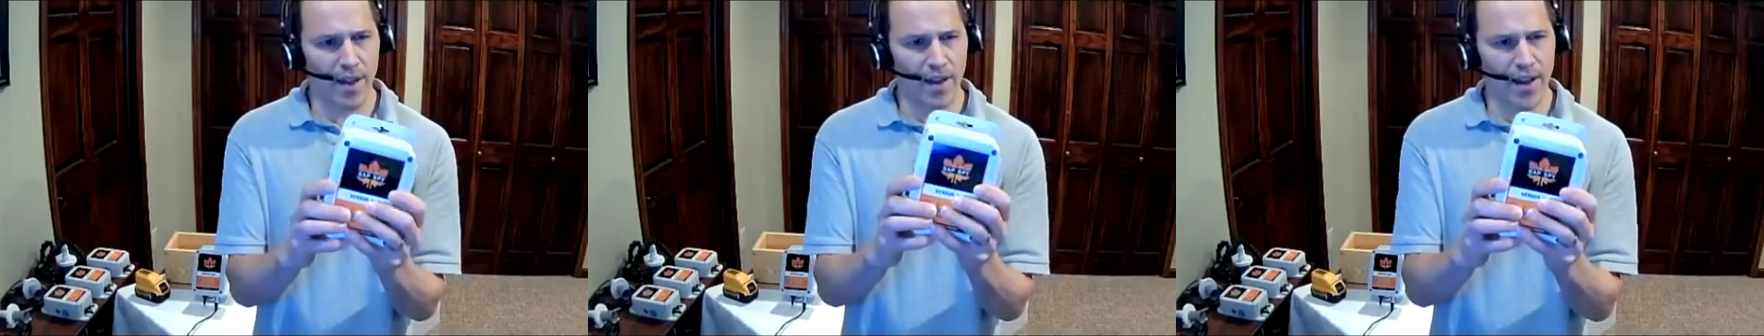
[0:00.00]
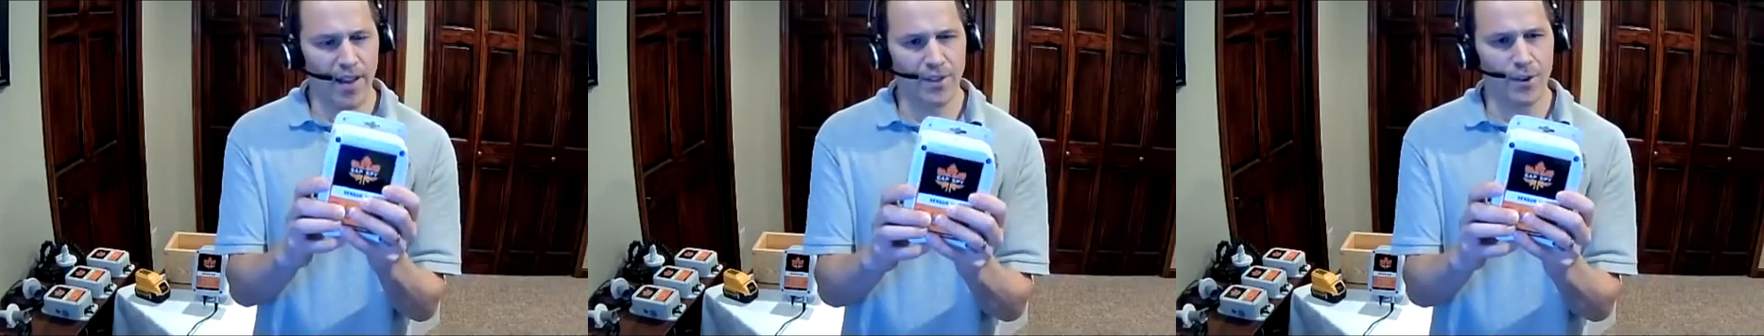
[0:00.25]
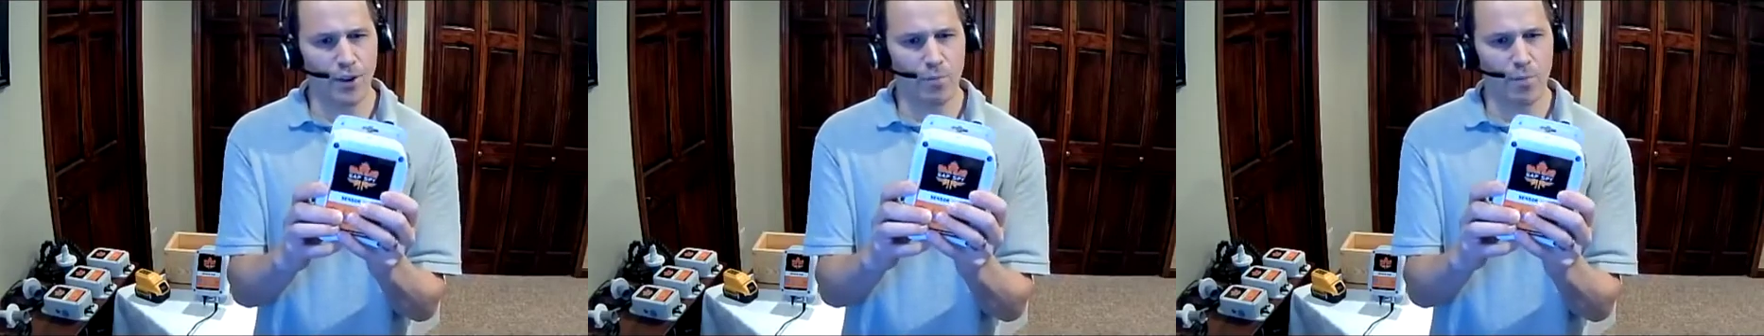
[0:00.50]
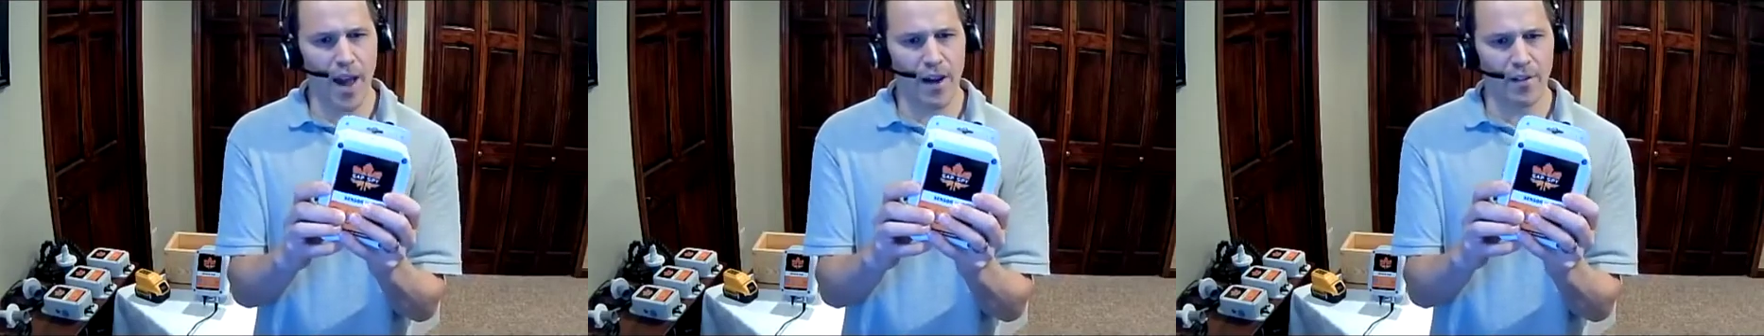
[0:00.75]
internal
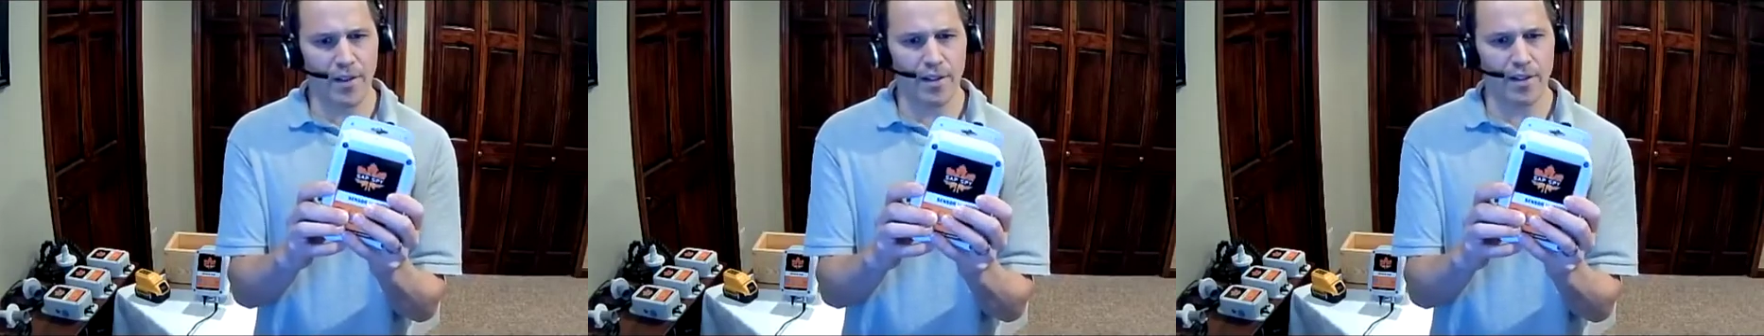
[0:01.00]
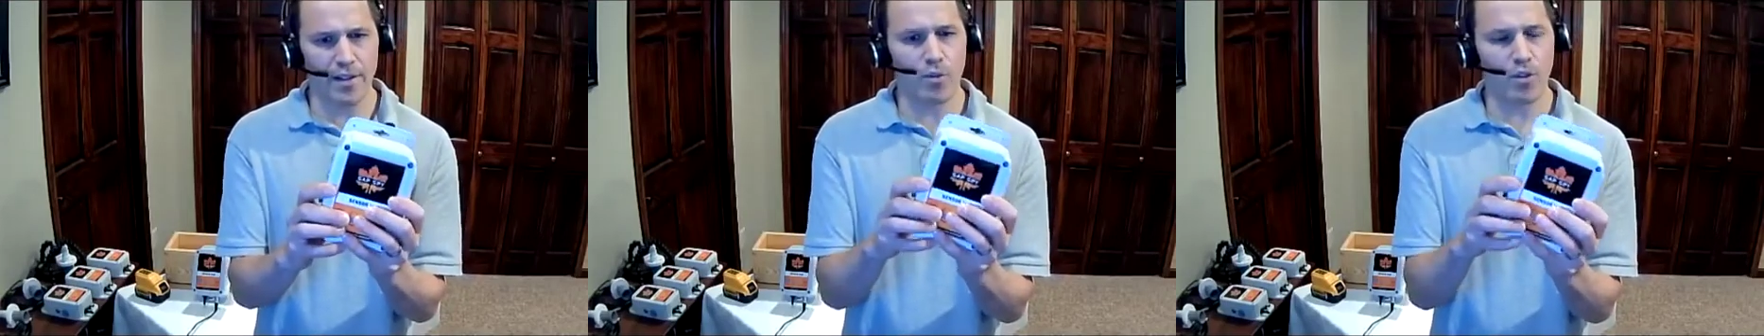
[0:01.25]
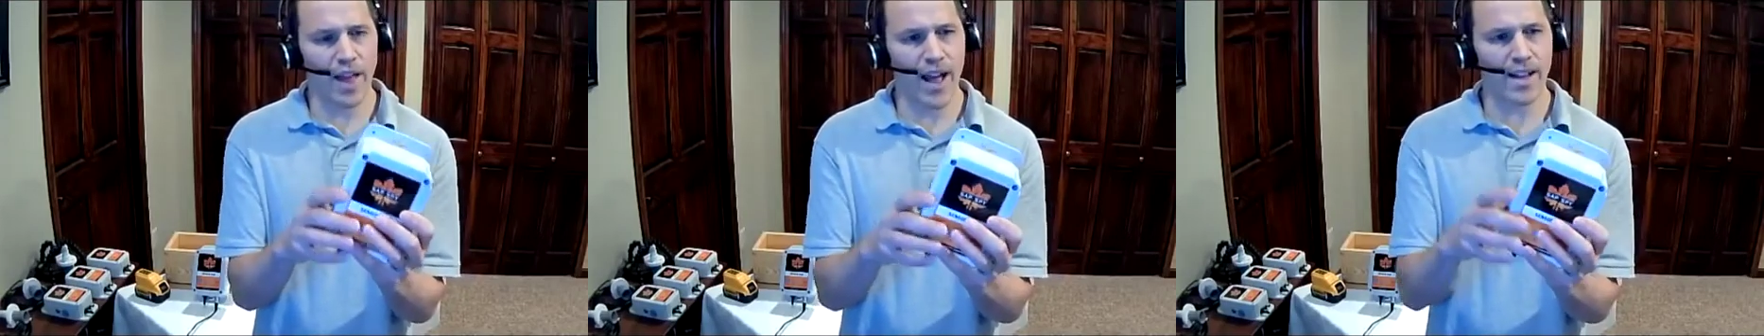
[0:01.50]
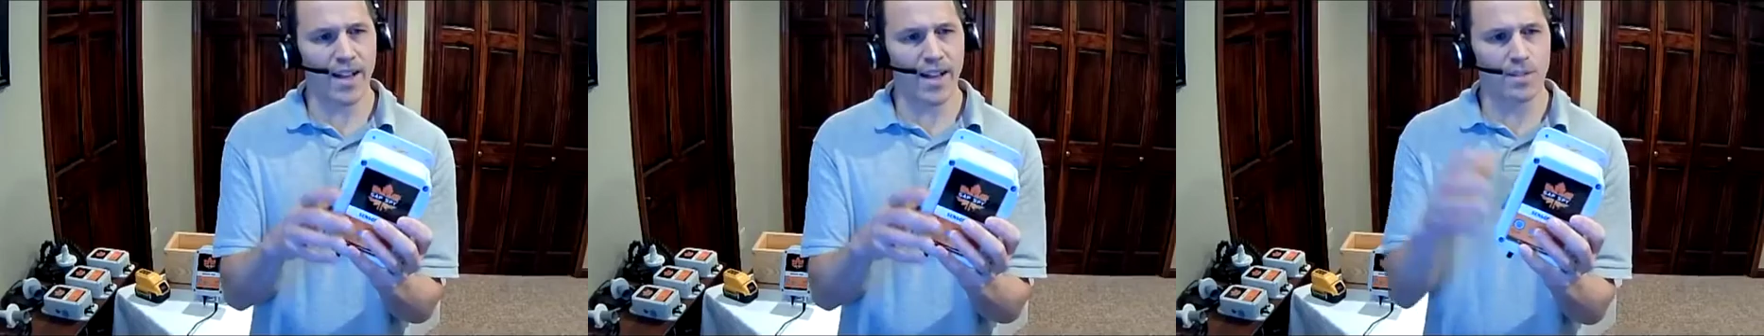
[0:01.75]
battery will
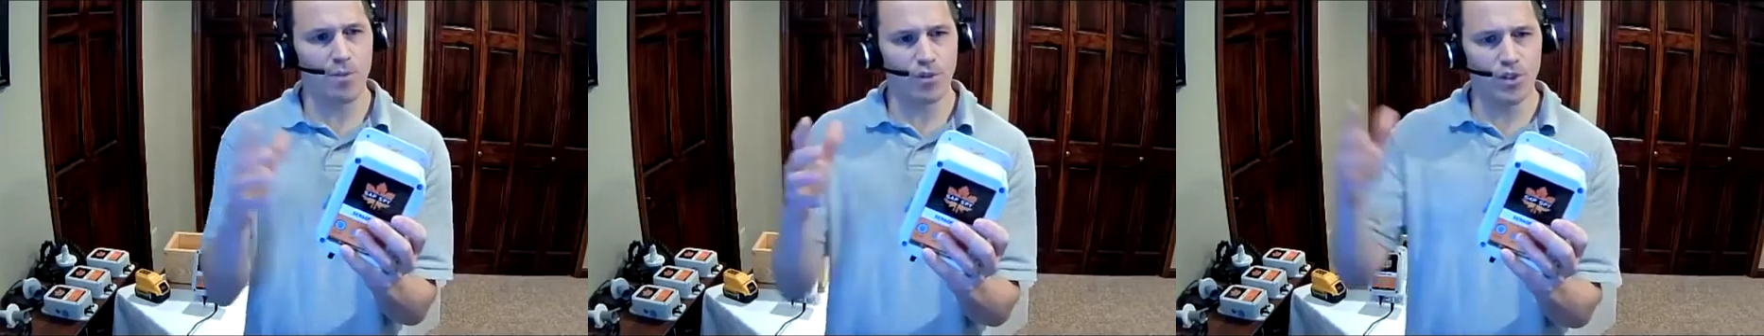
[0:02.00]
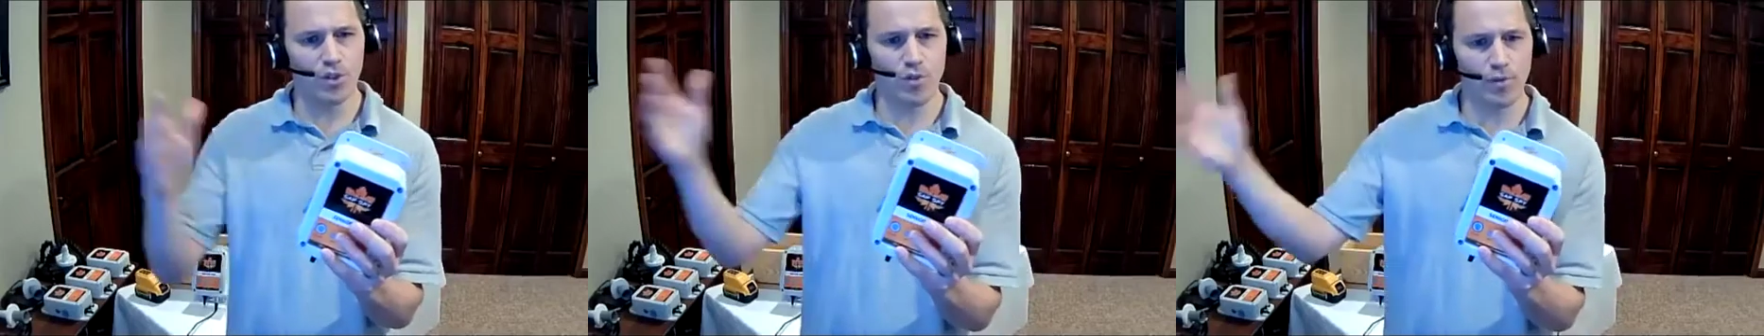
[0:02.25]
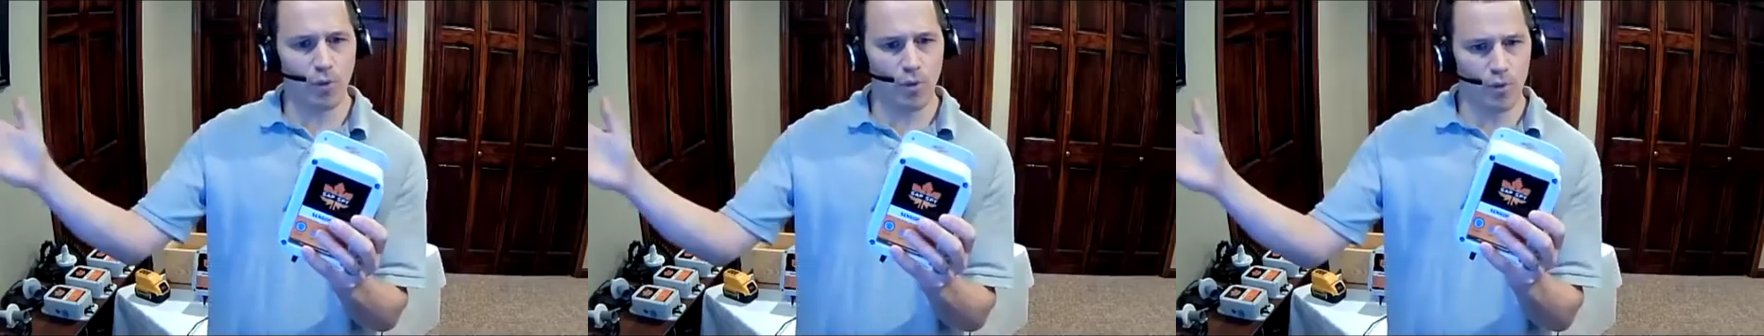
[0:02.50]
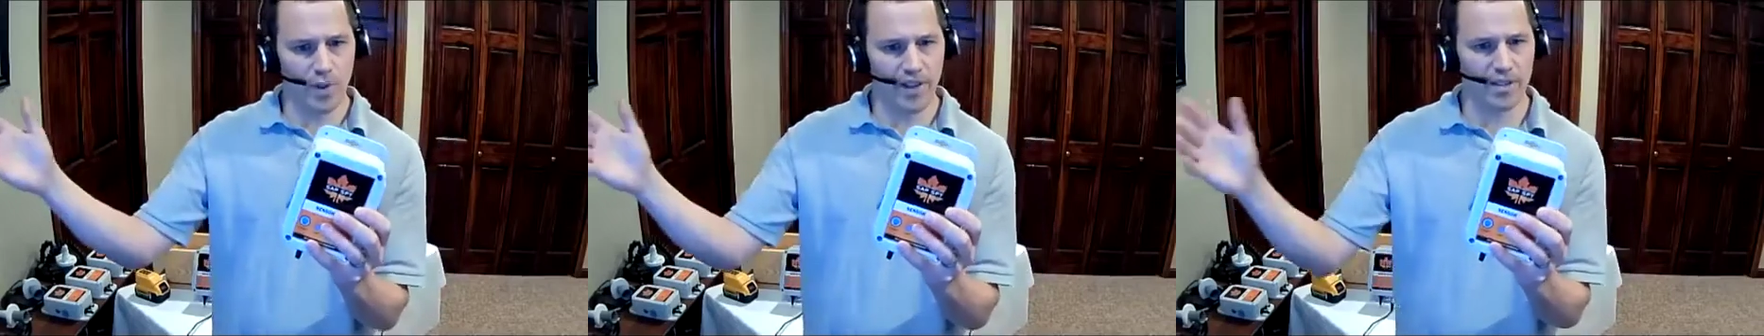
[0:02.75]
last about 2 to 4
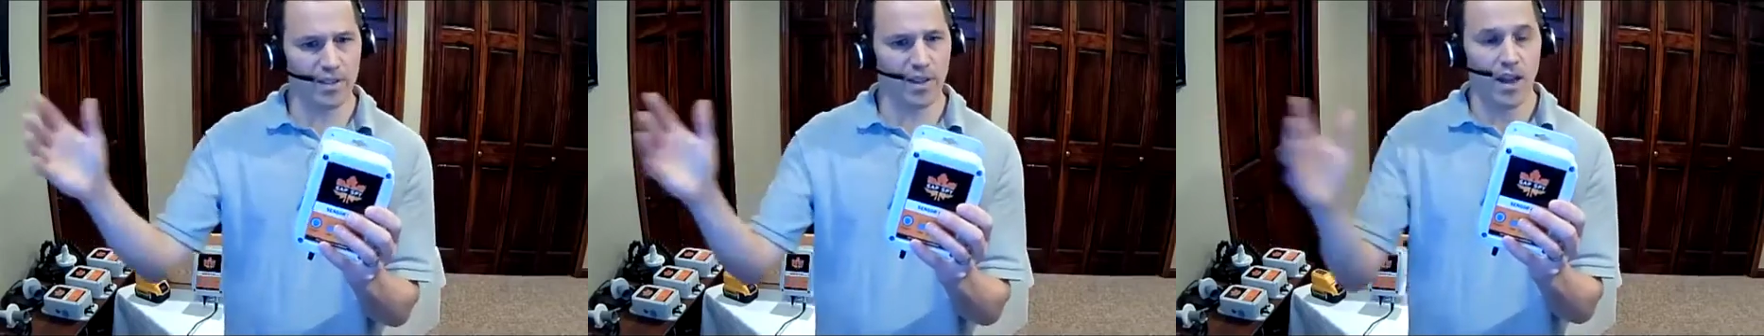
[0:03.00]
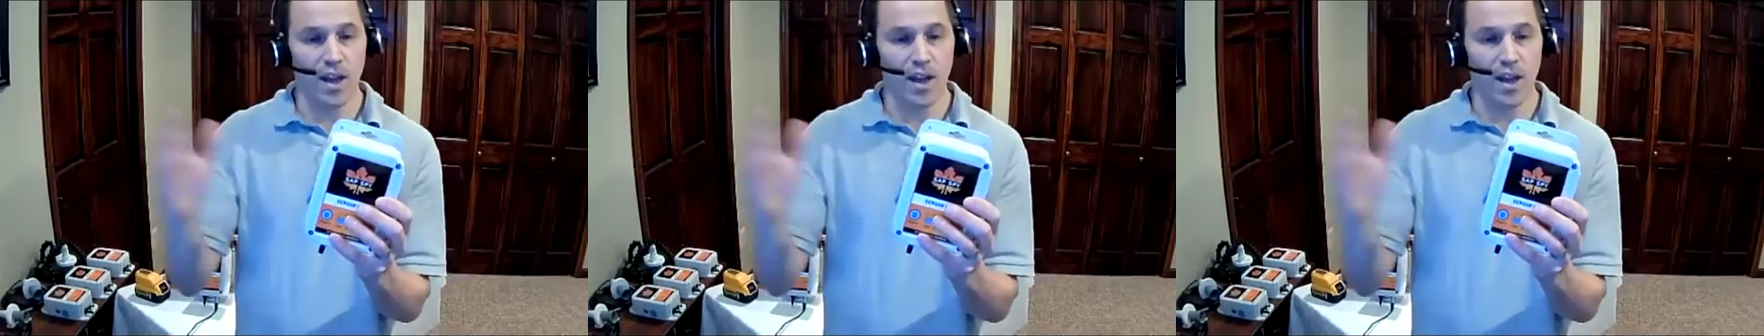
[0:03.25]
weeks